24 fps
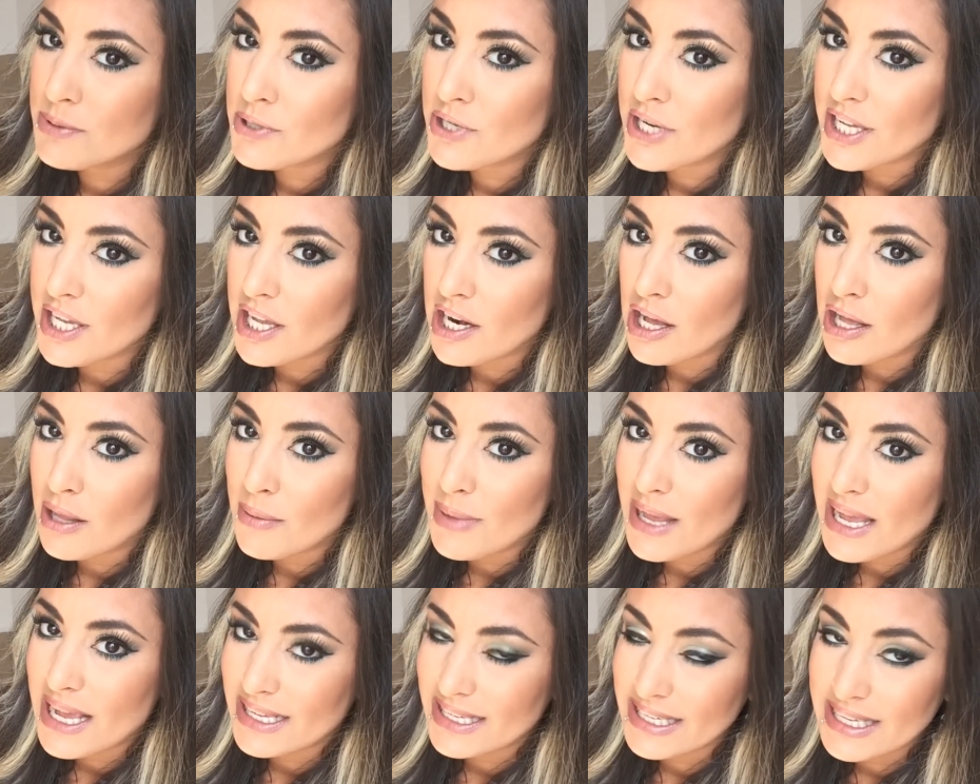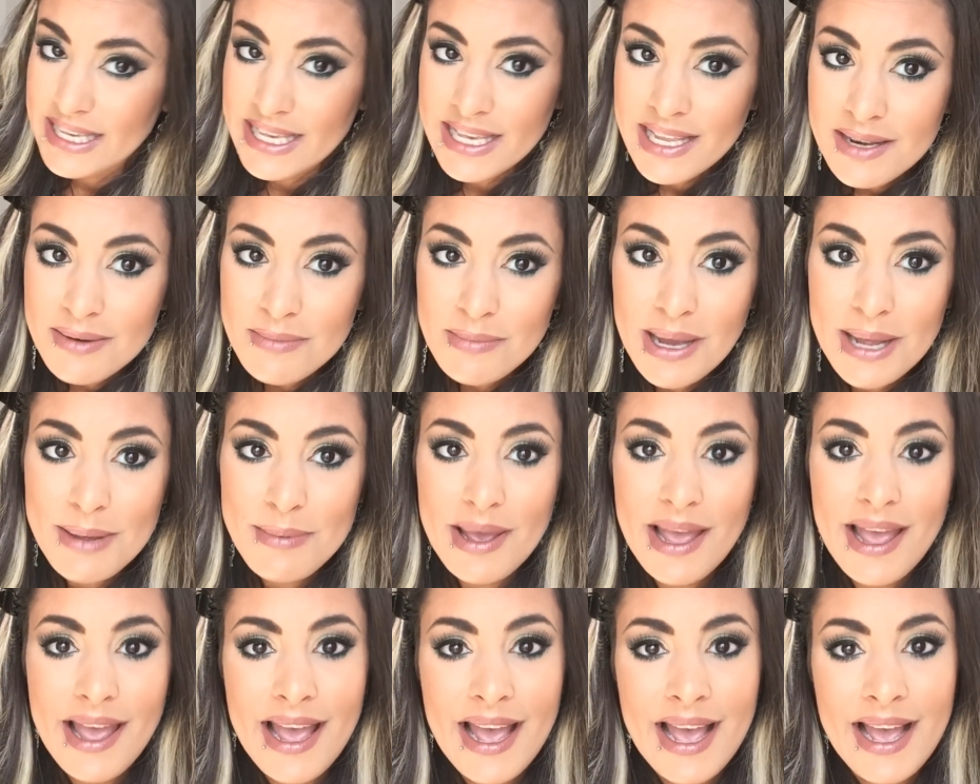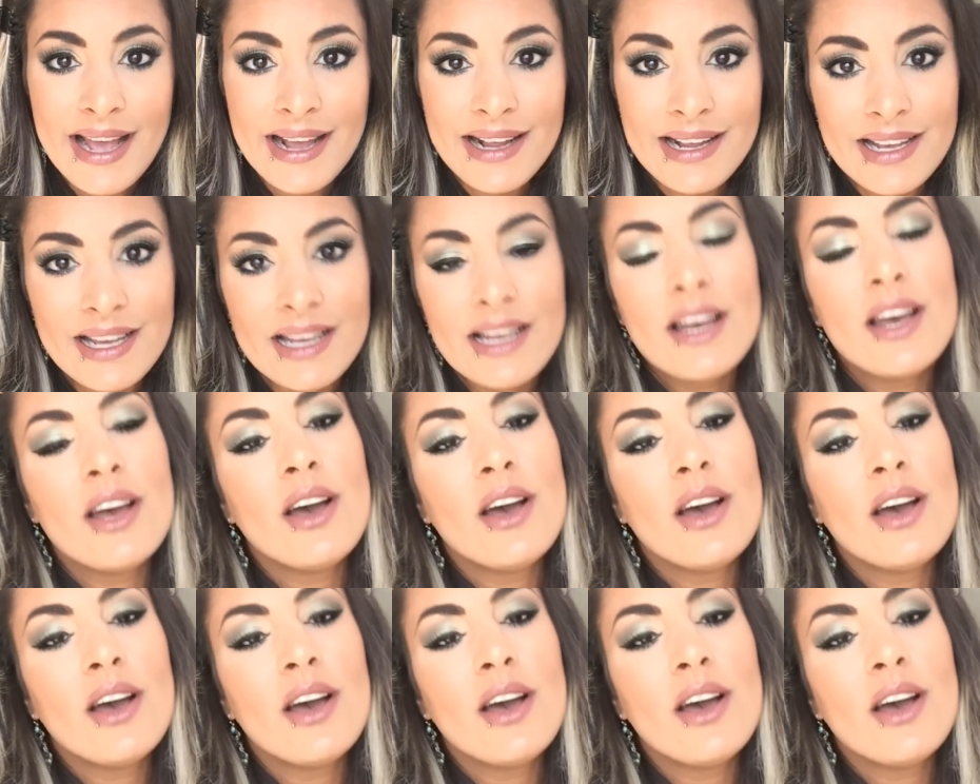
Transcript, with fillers: putting it all back in my bag.